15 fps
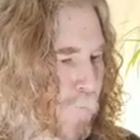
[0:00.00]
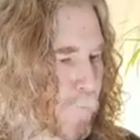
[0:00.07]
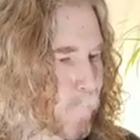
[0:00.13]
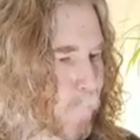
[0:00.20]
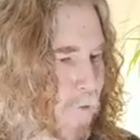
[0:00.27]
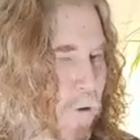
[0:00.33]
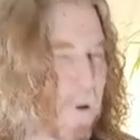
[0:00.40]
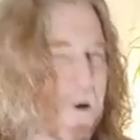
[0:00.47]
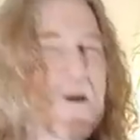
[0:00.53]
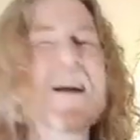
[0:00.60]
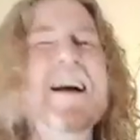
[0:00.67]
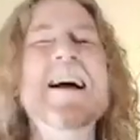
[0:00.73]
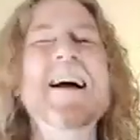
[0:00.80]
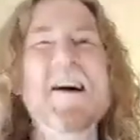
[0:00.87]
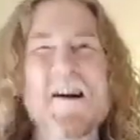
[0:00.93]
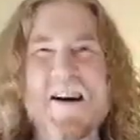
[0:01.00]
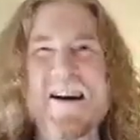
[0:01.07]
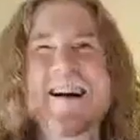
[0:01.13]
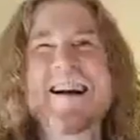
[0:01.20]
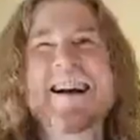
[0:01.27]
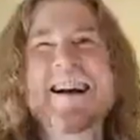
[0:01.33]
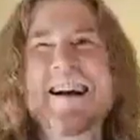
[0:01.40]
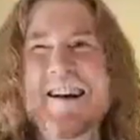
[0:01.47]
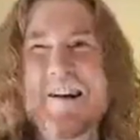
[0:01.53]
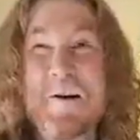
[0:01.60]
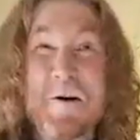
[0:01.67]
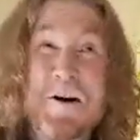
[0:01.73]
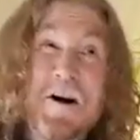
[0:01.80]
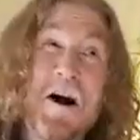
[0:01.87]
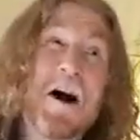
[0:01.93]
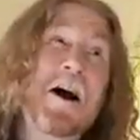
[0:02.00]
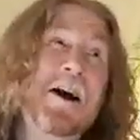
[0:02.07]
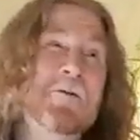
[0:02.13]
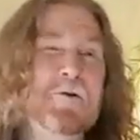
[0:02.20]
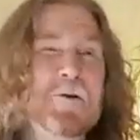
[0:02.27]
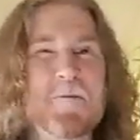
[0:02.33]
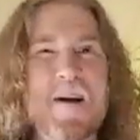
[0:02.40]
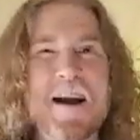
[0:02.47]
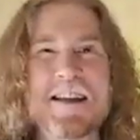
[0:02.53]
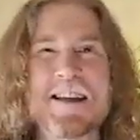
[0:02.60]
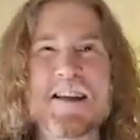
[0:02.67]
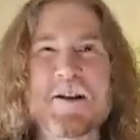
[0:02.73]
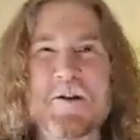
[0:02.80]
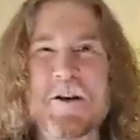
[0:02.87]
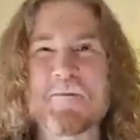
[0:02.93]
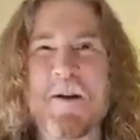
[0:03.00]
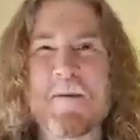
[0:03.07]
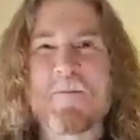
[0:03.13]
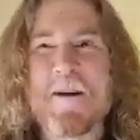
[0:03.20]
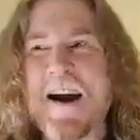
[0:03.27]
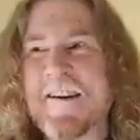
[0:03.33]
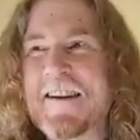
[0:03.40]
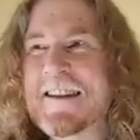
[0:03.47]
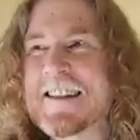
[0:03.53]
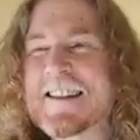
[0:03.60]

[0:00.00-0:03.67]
or 9 roommates, including my parents.